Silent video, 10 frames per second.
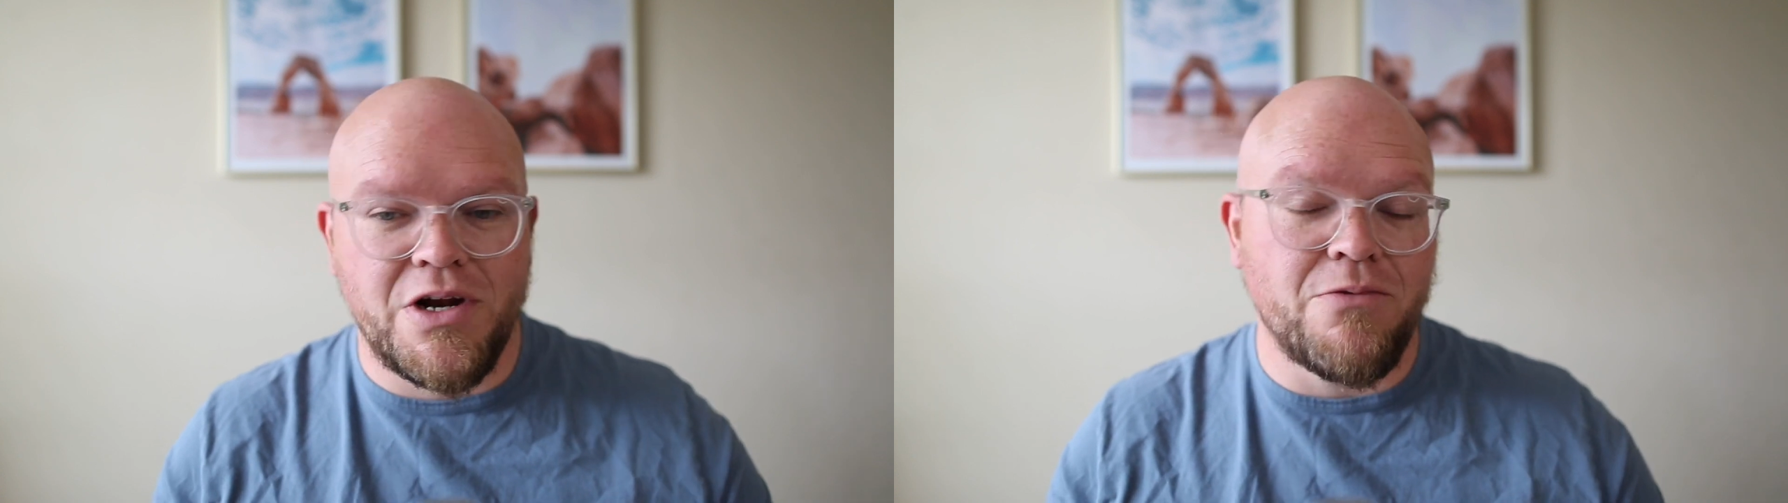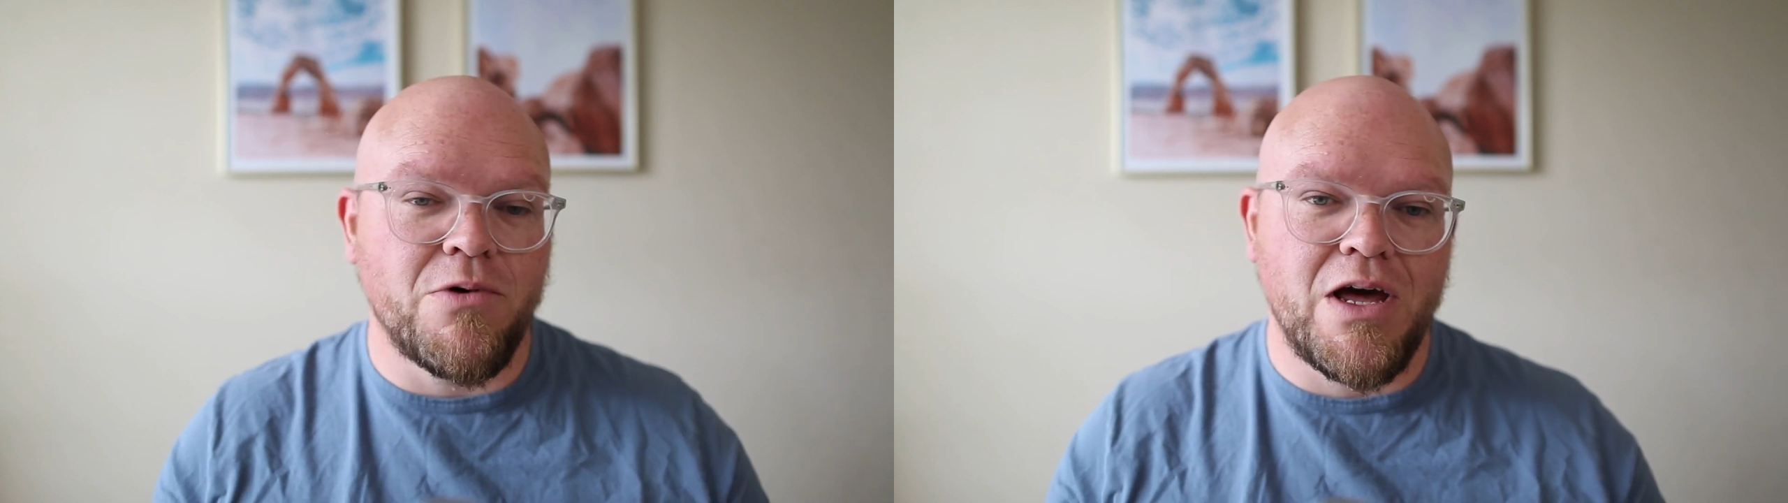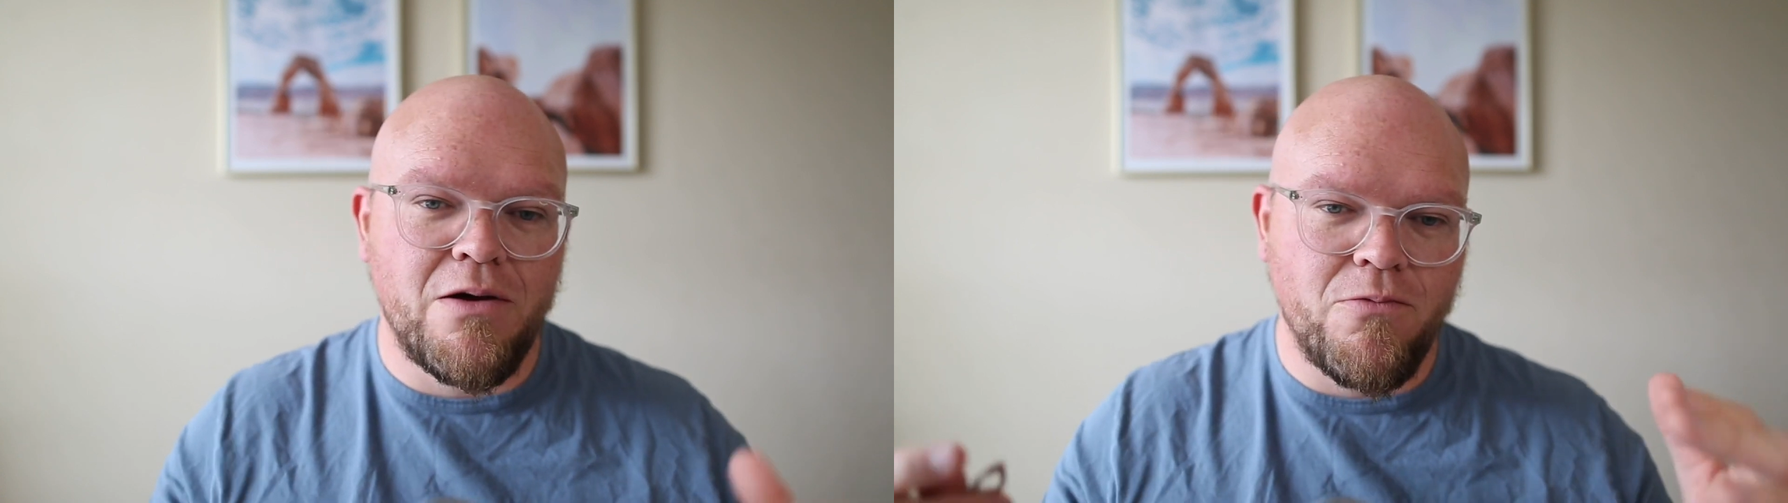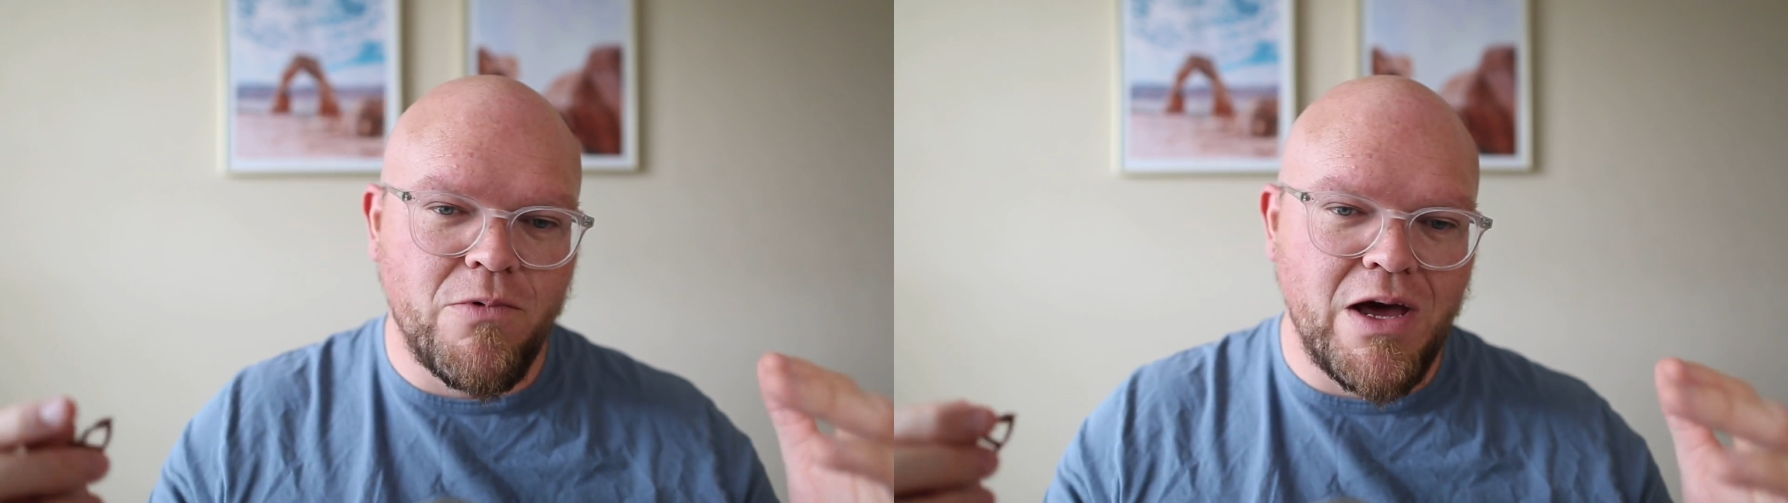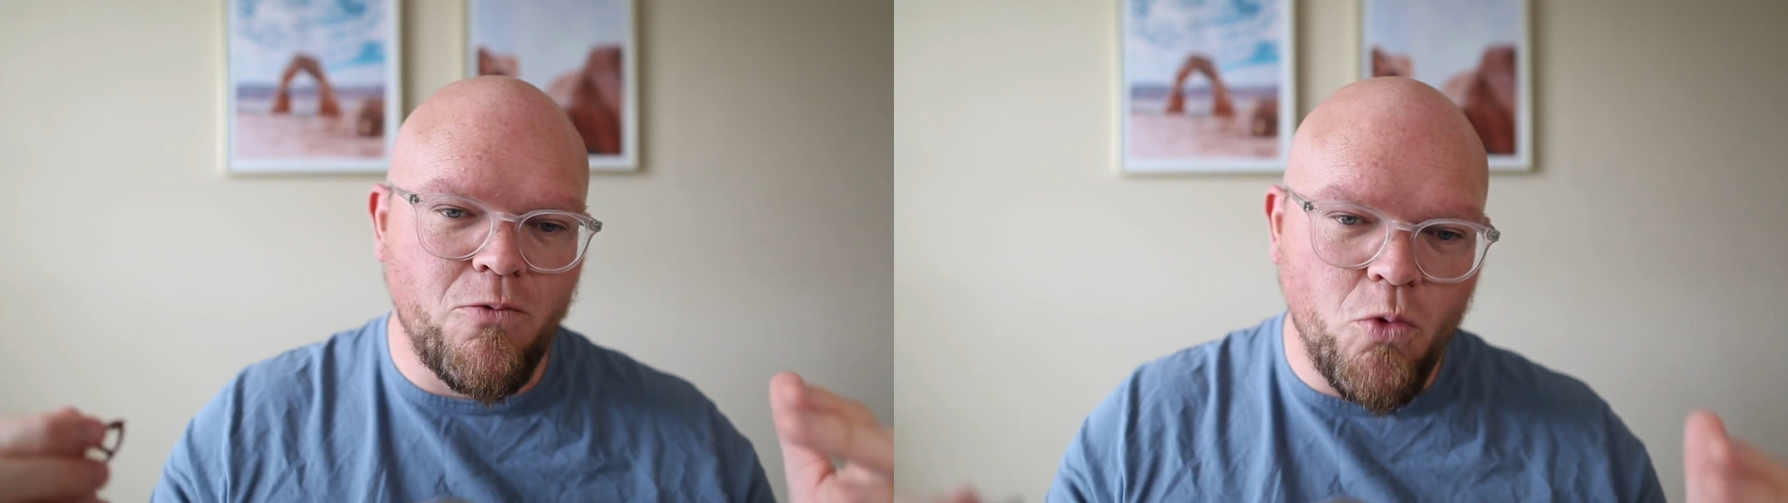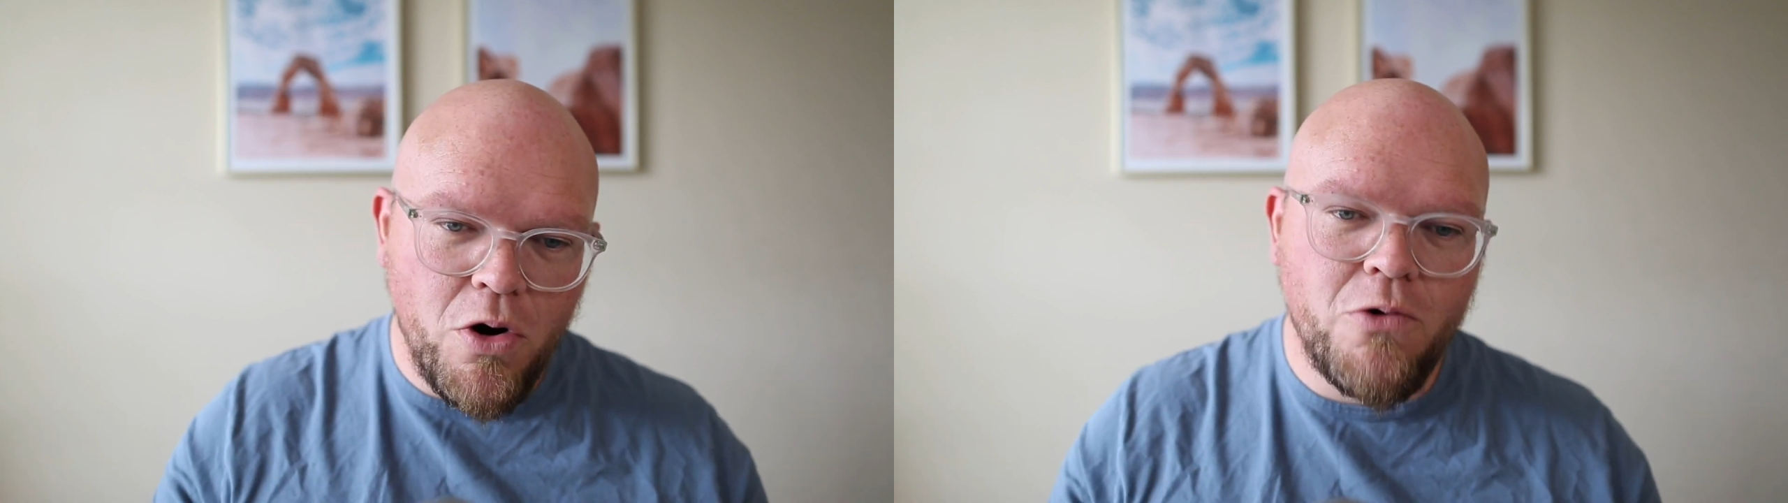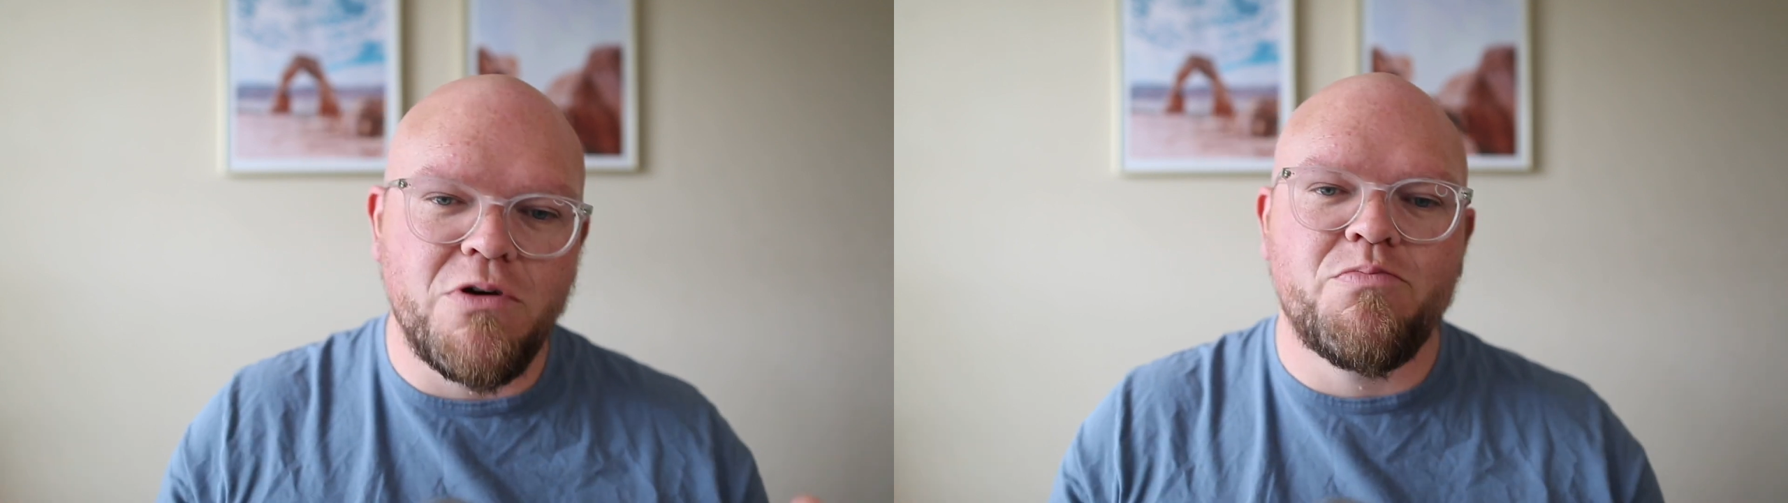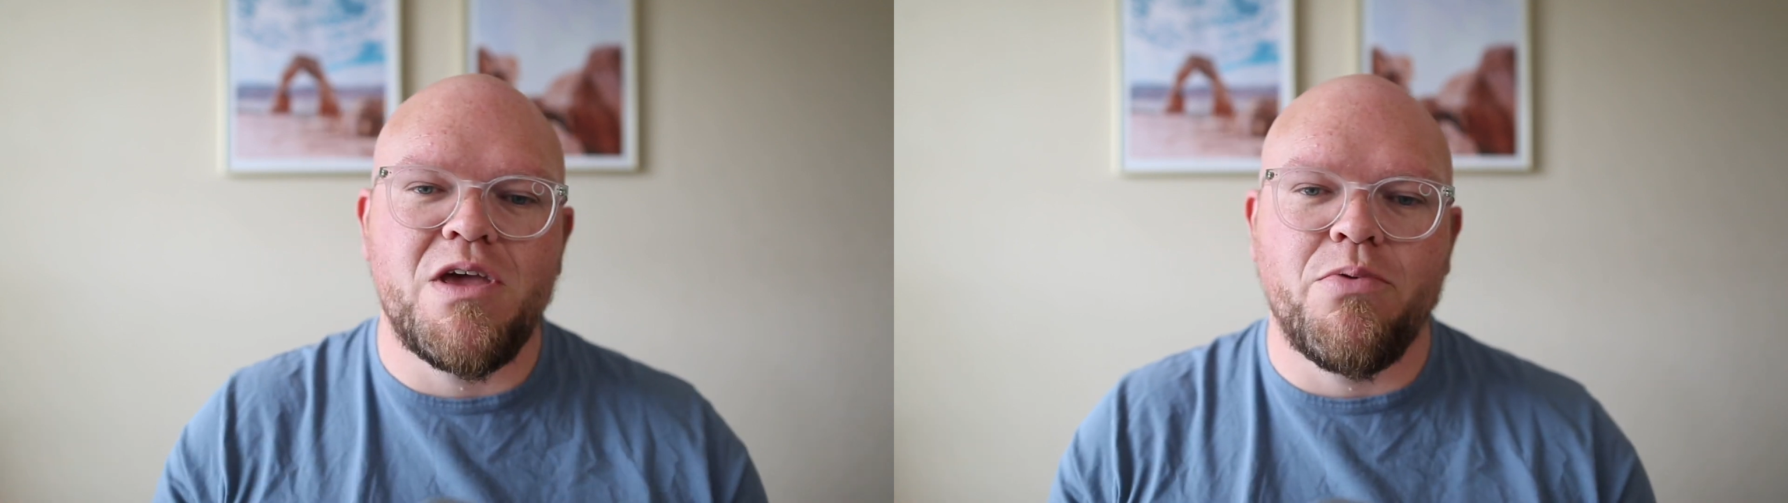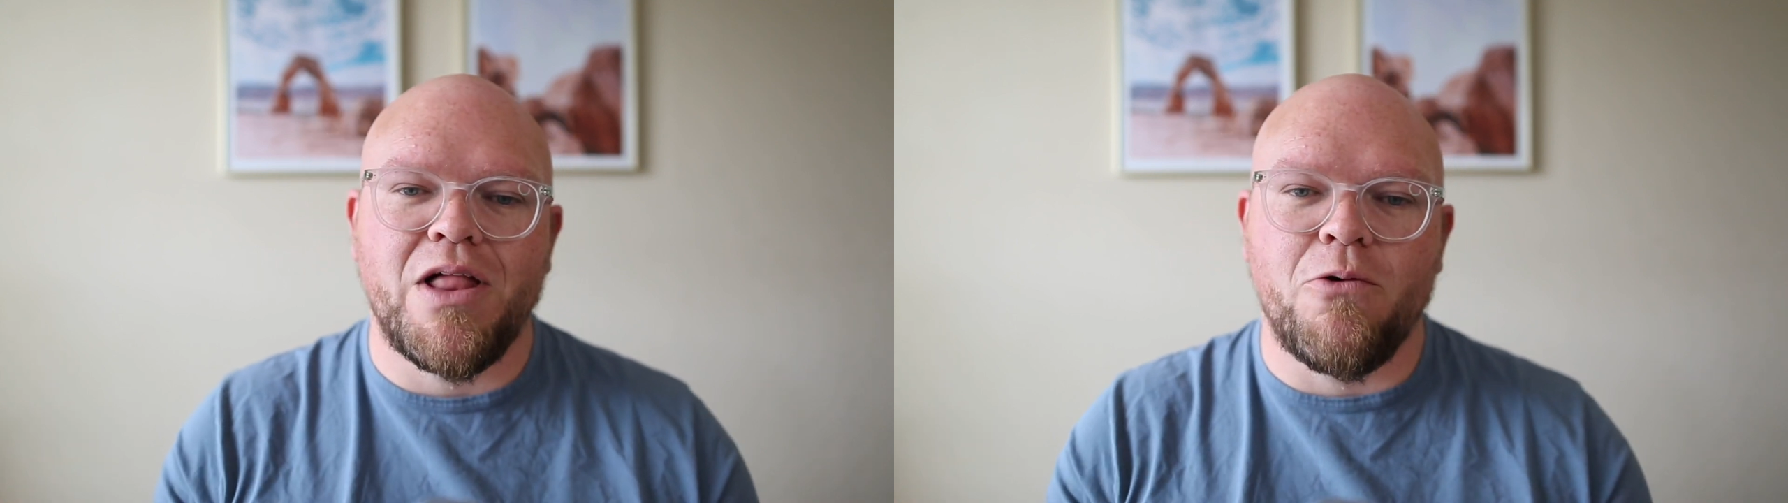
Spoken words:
And when I work with people,